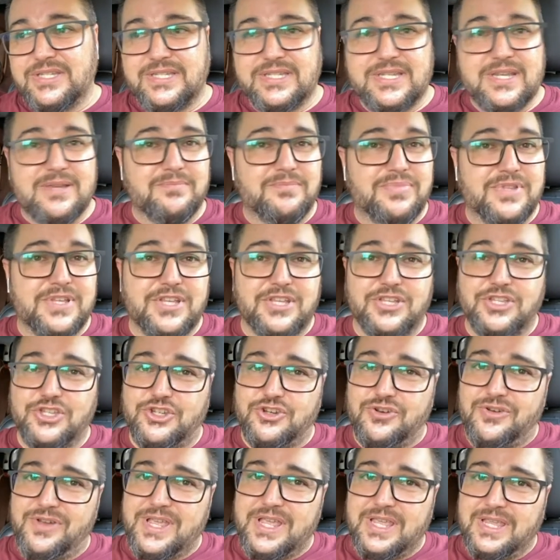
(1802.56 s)
simply
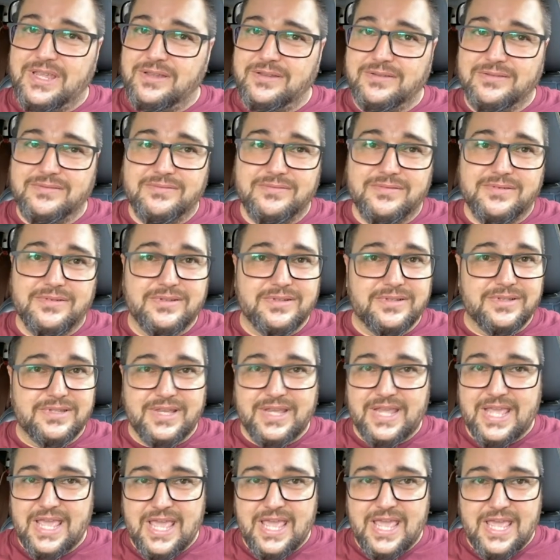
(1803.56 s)
enjoying the
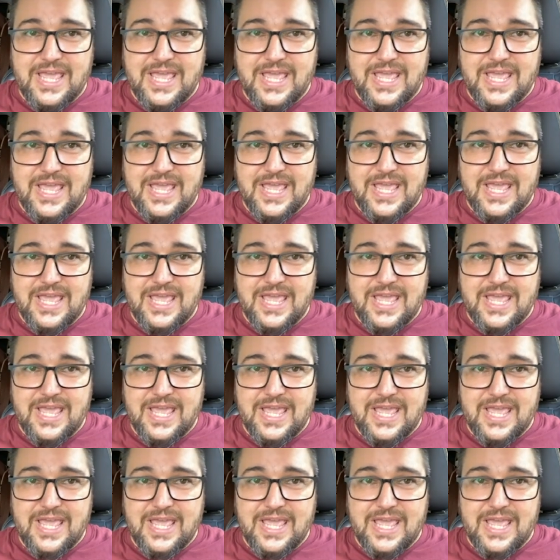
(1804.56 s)
game.